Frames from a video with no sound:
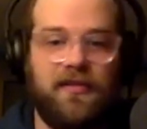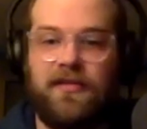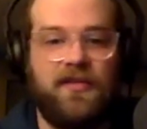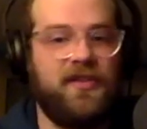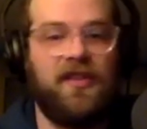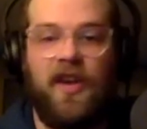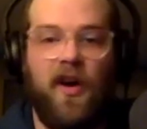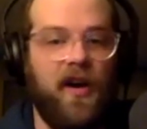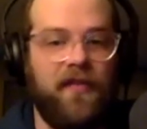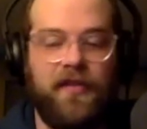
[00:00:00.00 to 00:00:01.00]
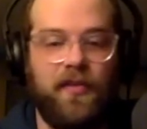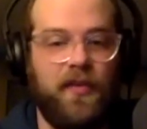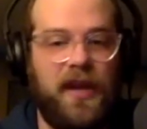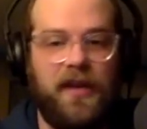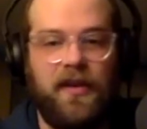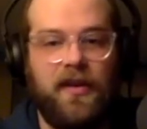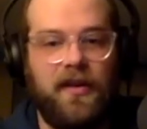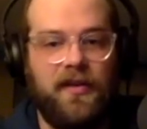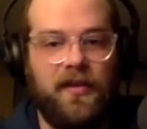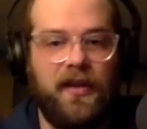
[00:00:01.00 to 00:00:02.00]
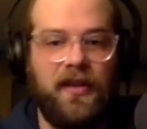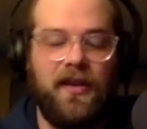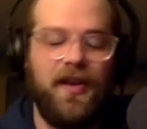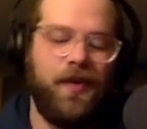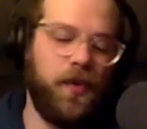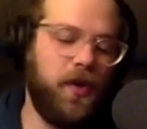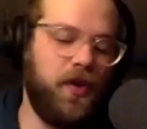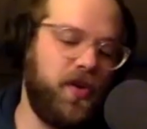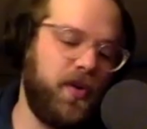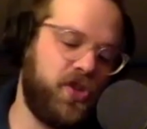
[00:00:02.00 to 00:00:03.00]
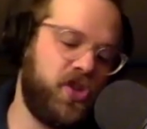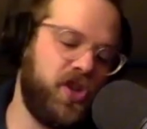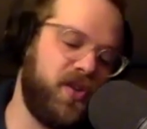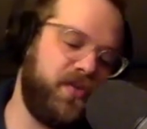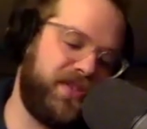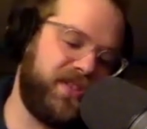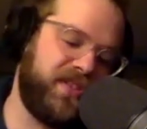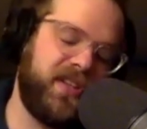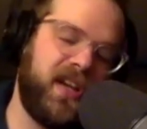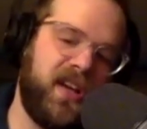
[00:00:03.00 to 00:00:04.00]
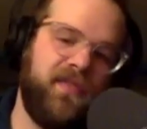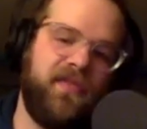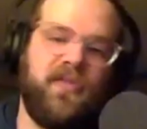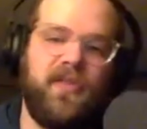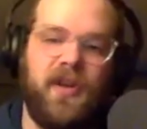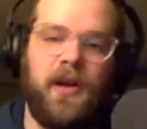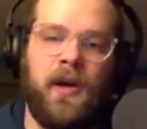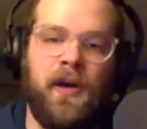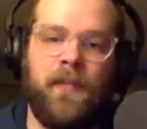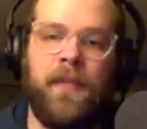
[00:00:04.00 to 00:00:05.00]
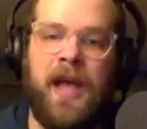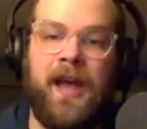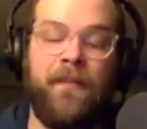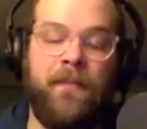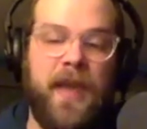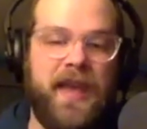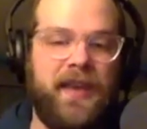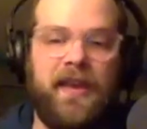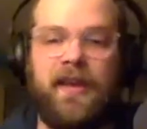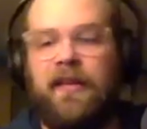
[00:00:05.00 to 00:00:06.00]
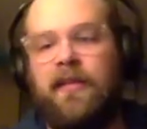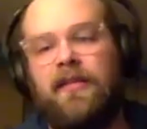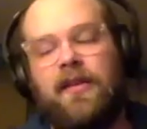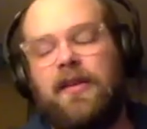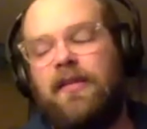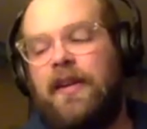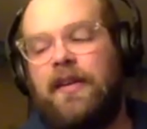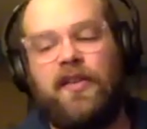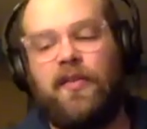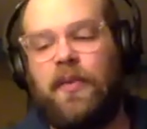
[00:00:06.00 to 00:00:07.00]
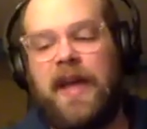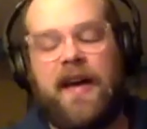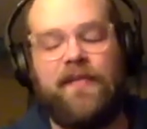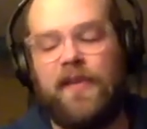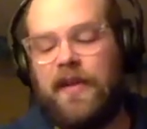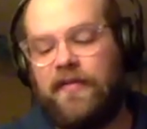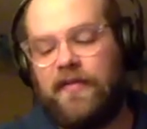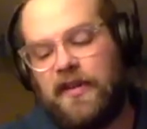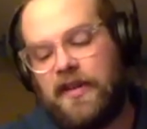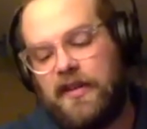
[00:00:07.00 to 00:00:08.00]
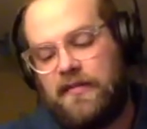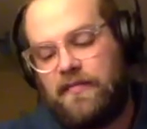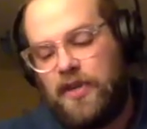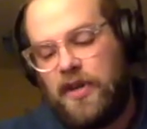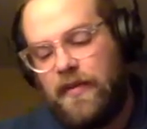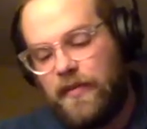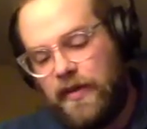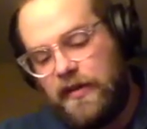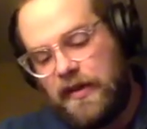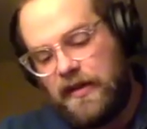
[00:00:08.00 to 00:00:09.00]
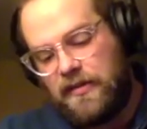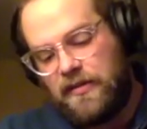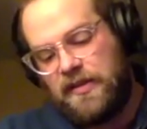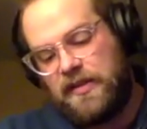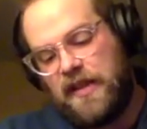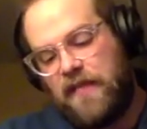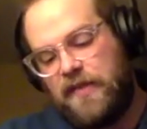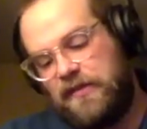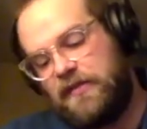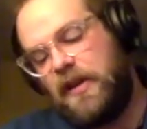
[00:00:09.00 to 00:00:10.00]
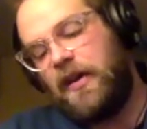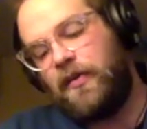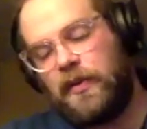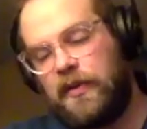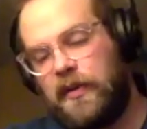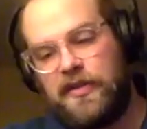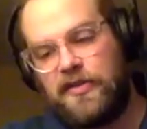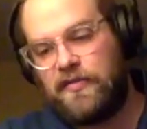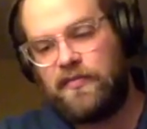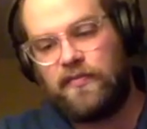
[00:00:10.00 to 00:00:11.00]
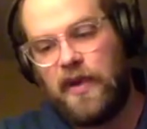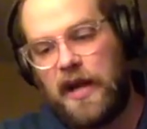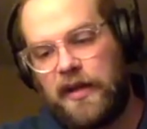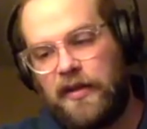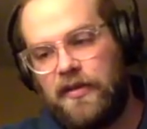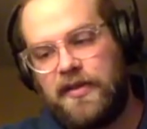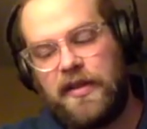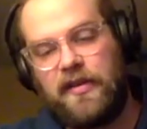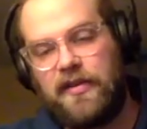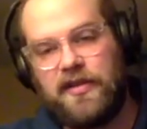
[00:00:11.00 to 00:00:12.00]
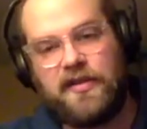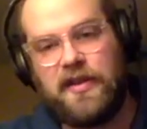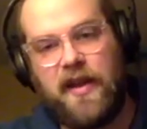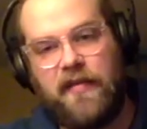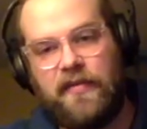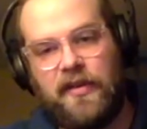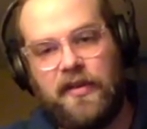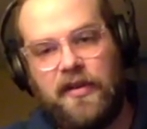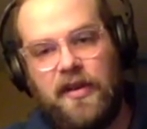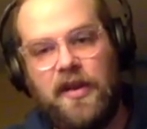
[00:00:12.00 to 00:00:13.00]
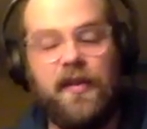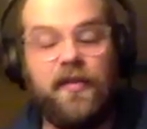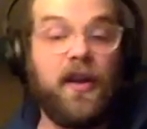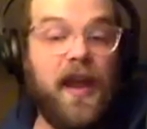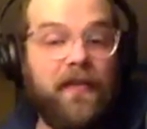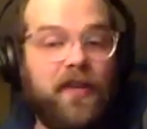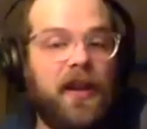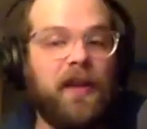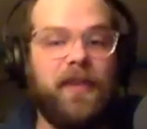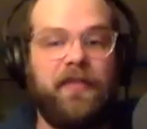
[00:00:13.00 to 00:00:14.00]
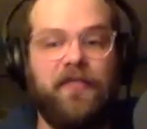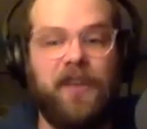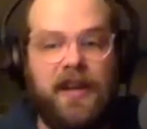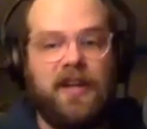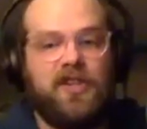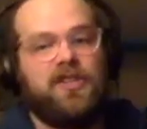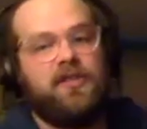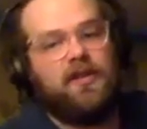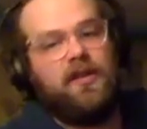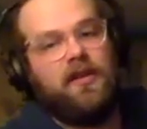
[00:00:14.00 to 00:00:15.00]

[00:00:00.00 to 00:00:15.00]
just off the radar. Like we were doing shows and stuff and making like, dude, we have like fucking probably like 7 unreleased records that are just they're never going to be finished